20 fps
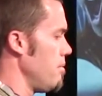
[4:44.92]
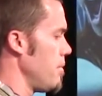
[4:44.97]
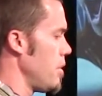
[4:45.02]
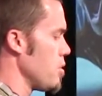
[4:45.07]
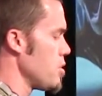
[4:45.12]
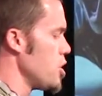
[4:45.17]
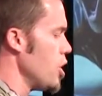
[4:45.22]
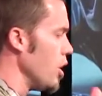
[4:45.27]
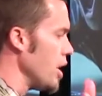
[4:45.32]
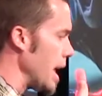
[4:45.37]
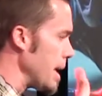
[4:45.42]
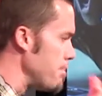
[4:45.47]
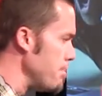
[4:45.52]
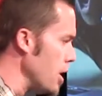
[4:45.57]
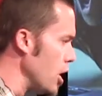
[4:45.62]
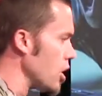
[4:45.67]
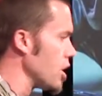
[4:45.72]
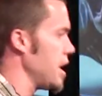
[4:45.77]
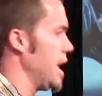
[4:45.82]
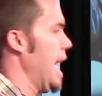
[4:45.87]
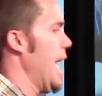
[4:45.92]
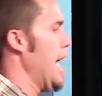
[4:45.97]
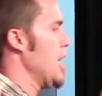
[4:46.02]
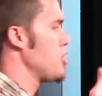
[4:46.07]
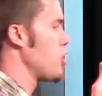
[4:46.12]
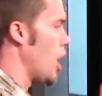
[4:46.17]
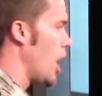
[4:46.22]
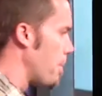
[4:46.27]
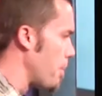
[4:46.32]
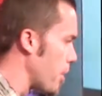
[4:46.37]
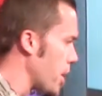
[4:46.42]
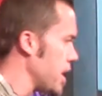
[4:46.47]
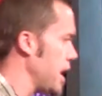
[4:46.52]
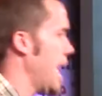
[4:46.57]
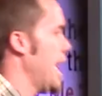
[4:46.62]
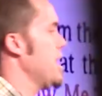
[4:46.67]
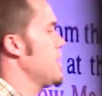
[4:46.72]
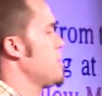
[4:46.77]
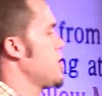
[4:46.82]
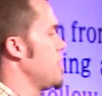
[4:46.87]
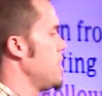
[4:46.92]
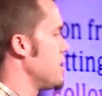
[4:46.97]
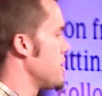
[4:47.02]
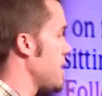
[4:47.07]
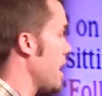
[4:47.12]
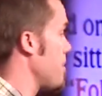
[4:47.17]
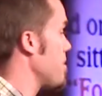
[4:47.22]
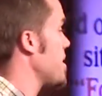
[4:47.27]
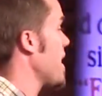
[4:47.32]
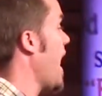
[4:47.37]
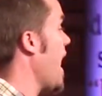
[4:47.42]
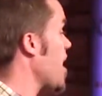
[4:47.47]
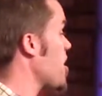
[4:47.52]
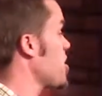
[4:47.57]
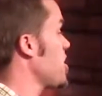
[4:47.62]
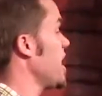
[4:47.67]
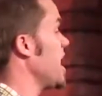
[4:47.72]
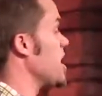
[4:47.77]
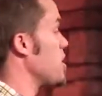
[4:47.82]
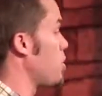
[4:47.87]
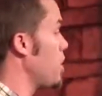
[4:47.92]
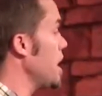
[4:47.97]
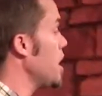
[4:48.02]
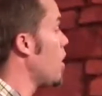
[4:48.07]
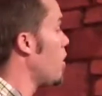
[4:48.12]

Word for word: there was no like middle class or upper class to the disciples. Actually, as we